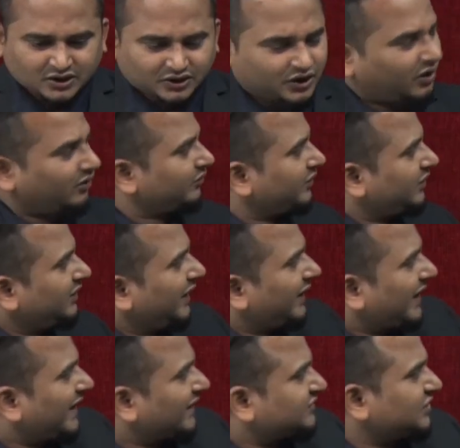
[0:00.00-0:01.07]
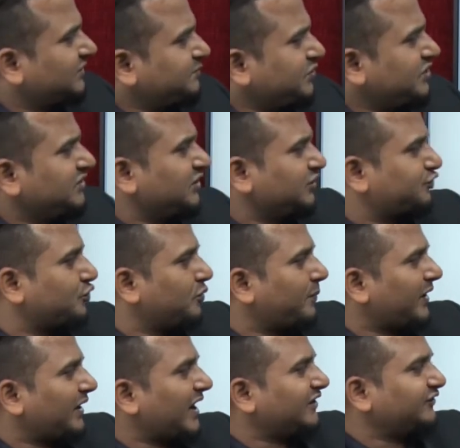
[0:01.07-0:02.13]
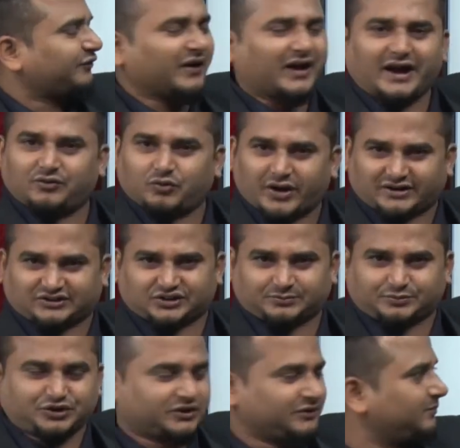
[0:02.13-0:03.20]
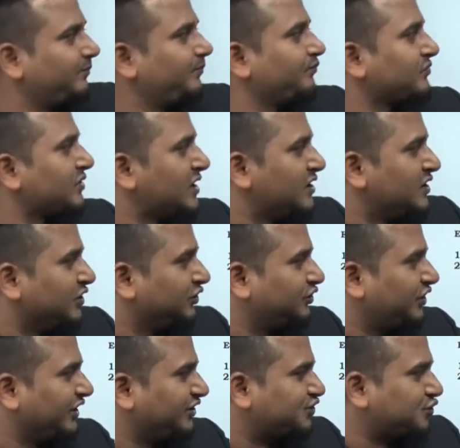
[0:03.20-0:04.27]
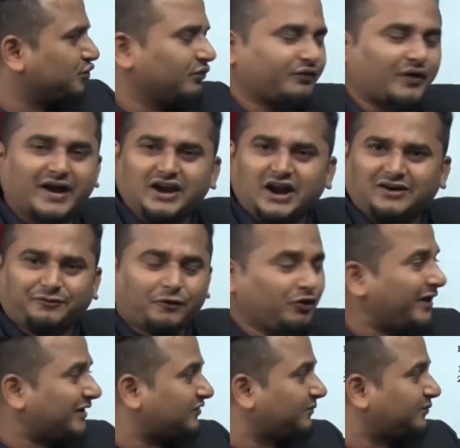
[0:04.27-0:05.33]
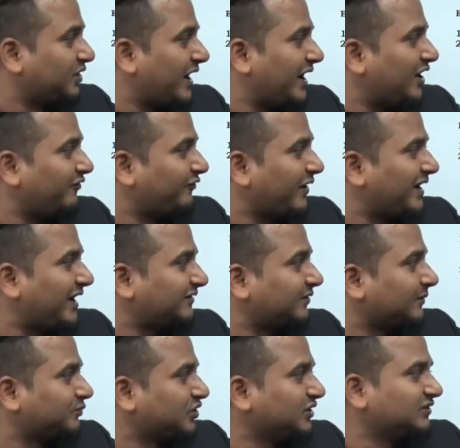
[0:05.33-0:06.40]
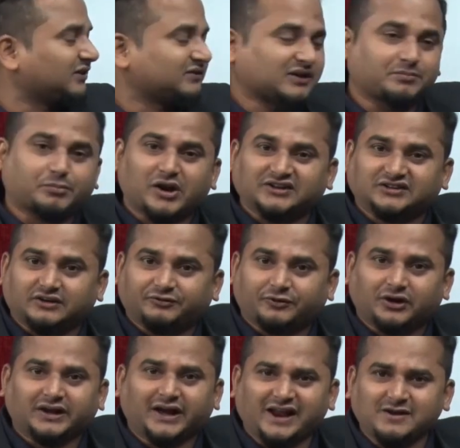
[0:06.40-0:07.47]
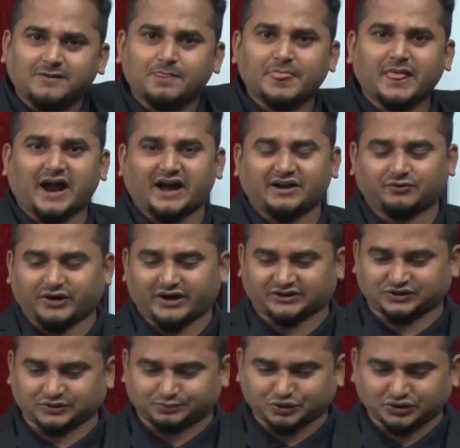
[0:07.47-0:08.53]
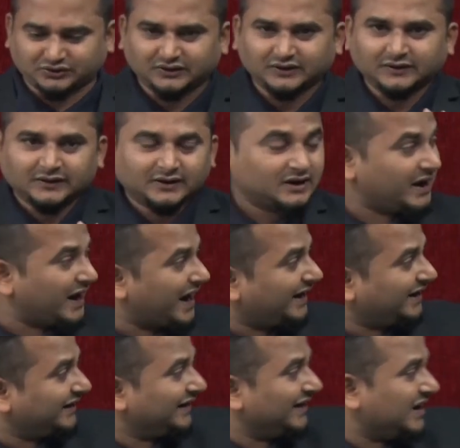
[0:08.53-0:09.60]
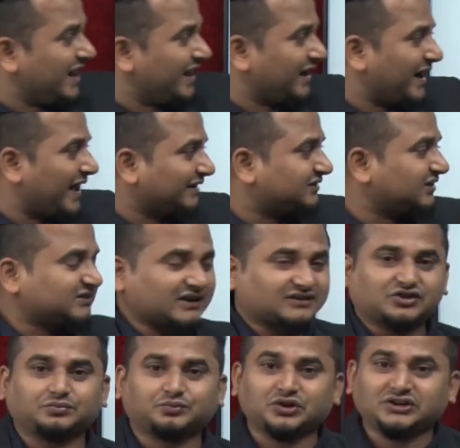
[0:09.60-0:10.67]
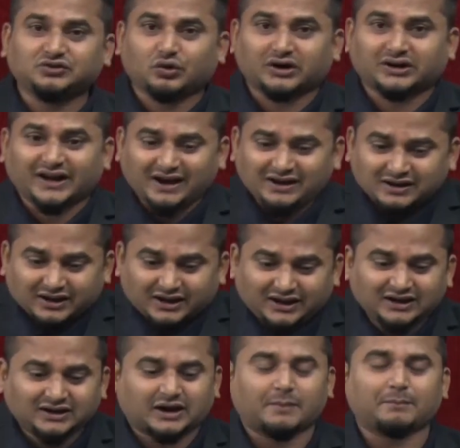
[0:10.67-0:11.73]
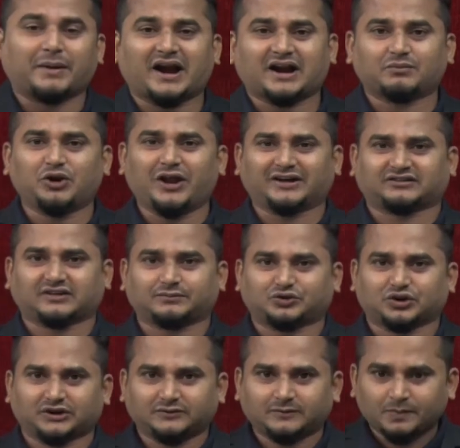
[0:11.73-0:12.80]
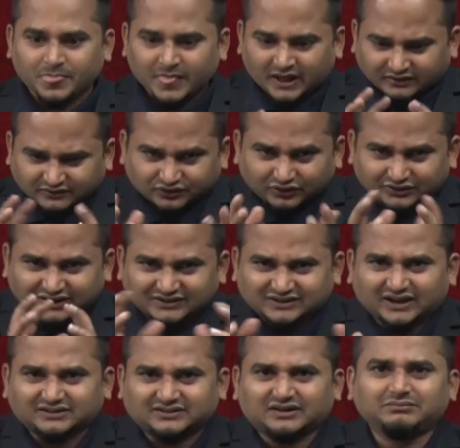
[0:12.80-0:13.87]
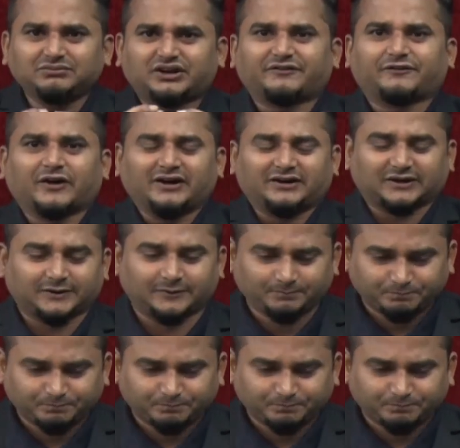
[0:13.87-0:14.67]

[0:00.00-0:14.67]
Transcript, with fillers: Now here exception is the superclass for IO exception. These two, file not found exception and end of file exception, is the subclass of what here? IO exception. And illegal access exception is what here? Incompatible exception. So these are some different